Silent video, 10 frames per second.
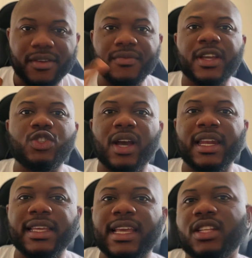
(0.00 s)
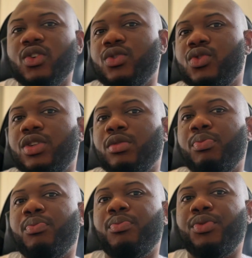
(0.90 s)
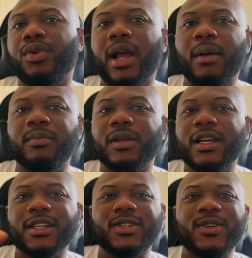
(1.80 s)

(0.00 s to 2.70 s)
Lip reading: eventually get onto the program. So